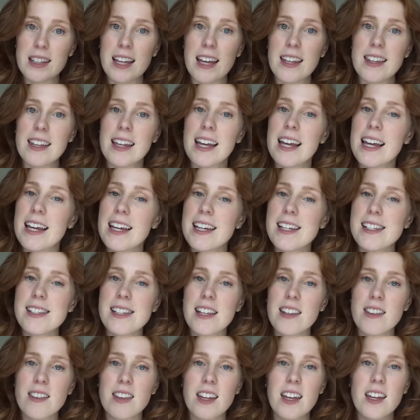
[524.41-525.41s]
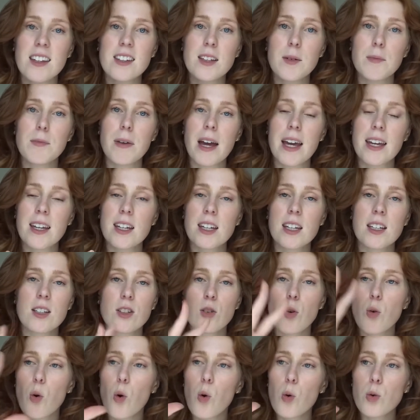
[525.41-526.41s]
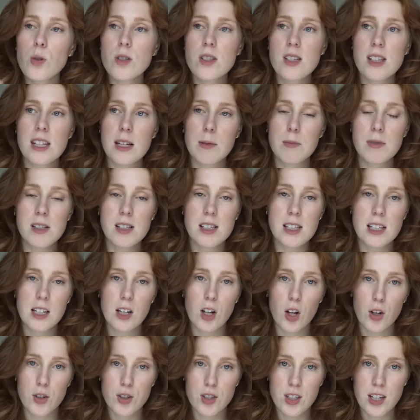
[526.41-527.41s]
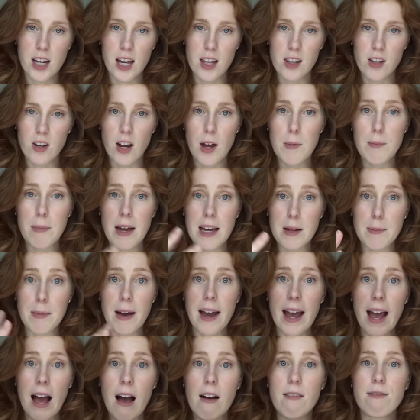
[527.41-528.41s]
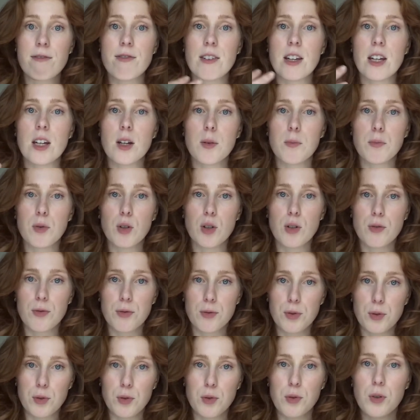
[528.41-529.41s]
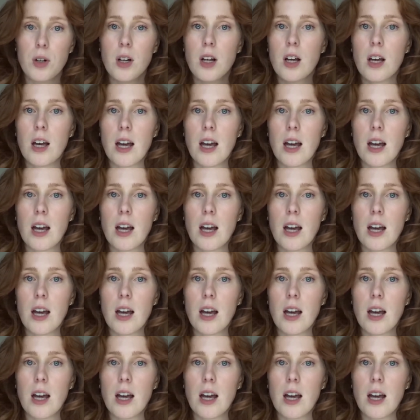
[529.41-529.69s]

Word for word: They're the easy thing that make it all seamlessly go together and make my outfit beautiful